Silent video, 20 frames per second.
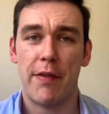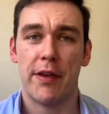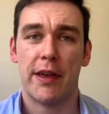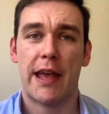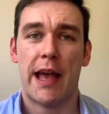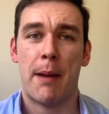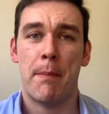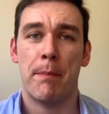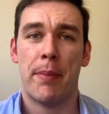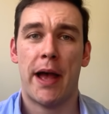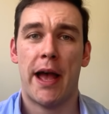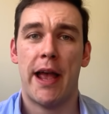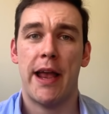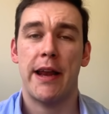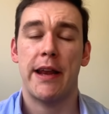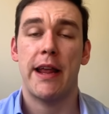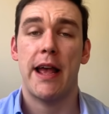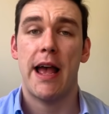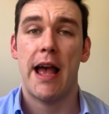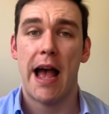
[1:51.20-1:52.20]
the
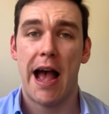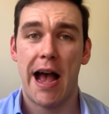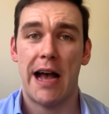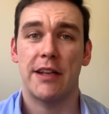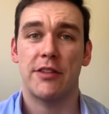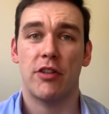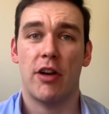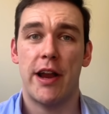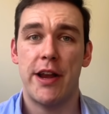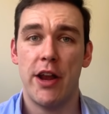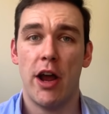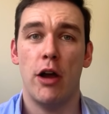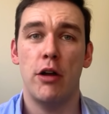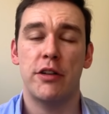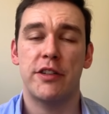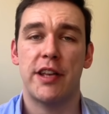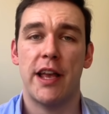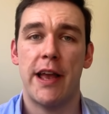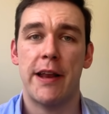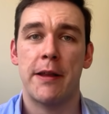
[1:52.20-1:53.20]
campaign, as I
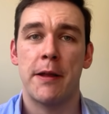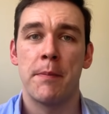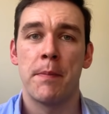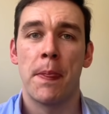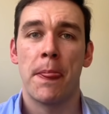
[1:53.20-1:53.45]
noted.